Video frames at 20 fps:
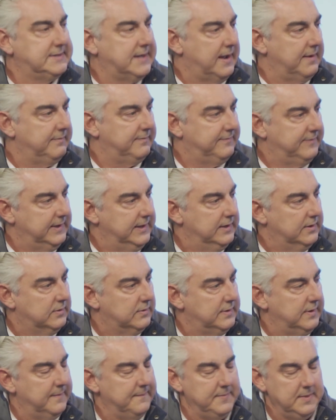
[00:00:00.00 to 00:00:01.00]
type
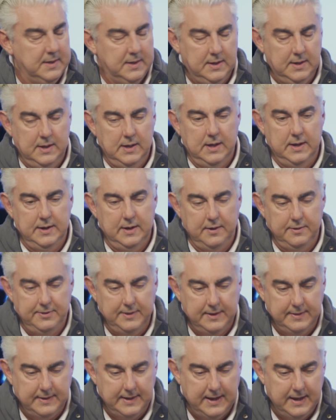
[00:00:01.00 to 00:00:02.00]
field. Another
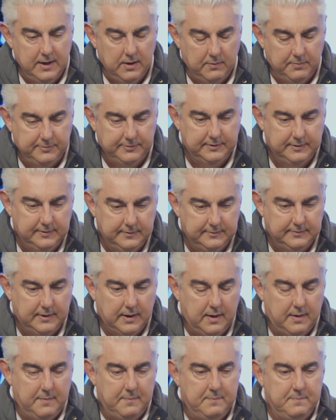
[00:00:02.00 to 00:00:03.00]
thing that helps is
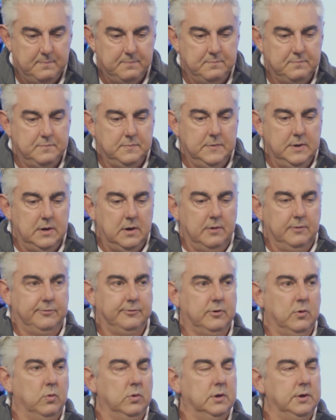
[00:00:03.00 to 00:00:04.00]
um, you know the
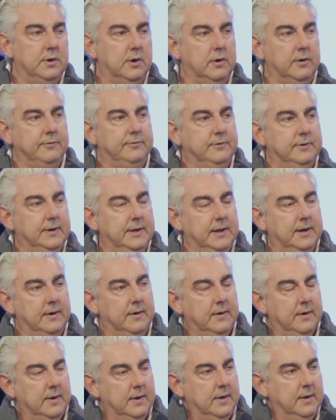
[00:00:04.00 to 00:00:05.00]
School of Nursing
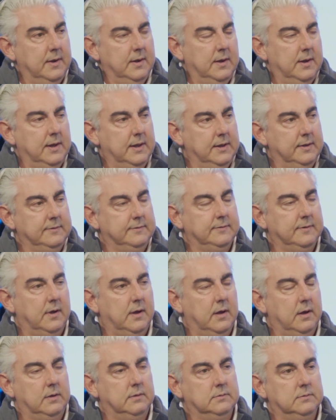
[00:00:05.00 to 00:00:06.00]
here is
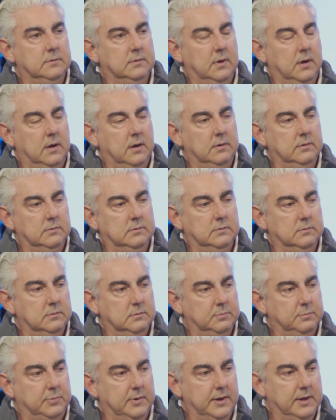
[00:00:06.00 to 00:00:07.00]
uh, uh,
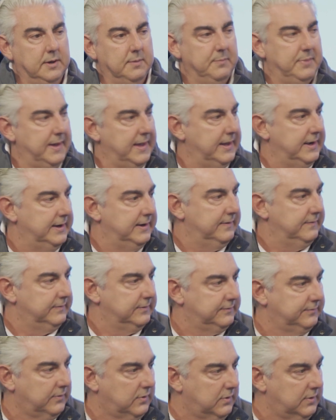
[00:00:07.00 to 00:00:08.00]
pretty competitive
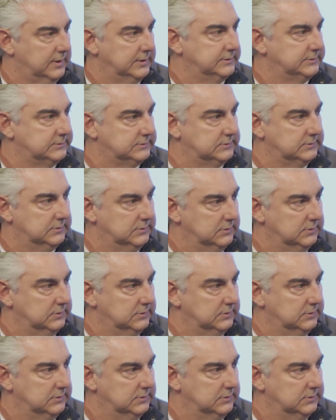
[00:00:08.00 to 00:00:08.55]
as far as